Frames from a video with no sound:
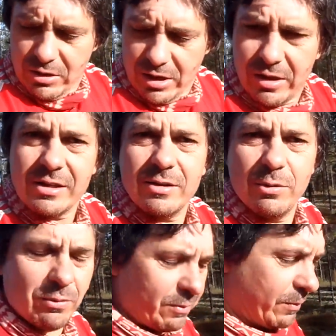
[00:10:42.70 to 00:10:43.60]
You get these
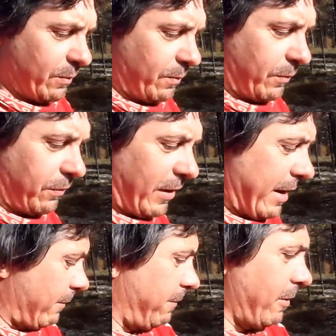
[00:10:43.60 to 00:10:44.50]
little
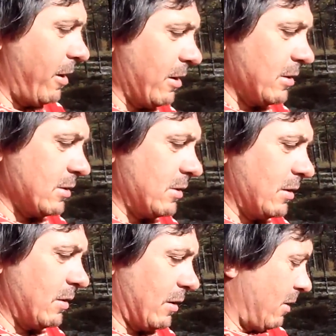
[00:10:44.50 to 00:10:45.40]
flat flies
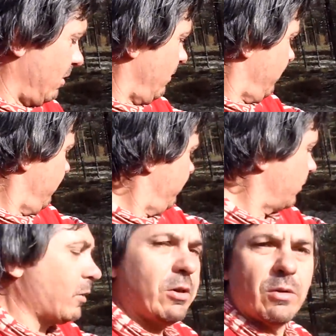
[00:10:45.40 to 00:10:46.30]
that kind of
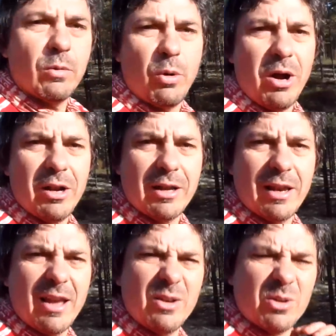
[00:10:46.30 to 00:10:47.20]
quietly
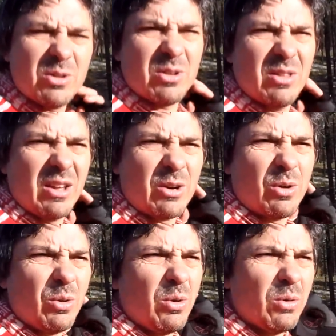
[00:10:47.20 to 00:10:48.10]
land on you, and they
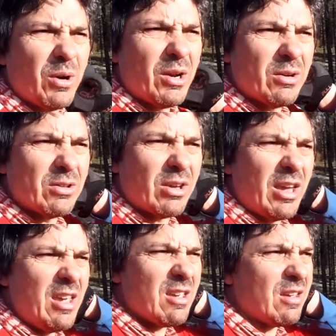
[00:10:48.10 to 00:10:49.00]
crawl around in your
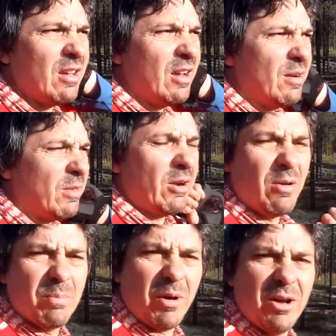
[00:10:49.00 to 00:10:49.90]
hair. They
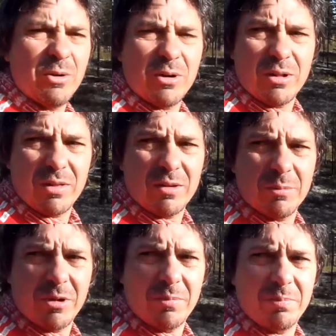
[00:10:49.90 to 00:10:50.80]
don't bite or anything,
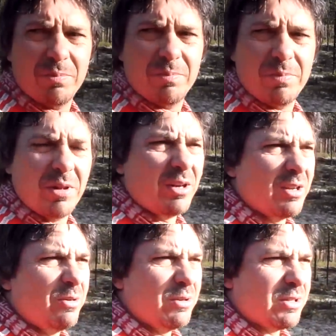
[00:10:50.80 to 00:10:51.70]
but they're
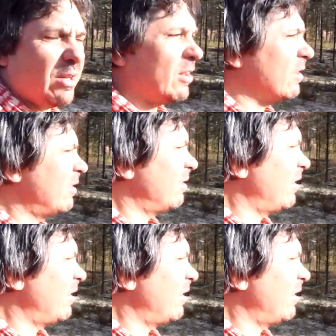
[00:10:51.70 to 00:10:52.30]
bloody irritating,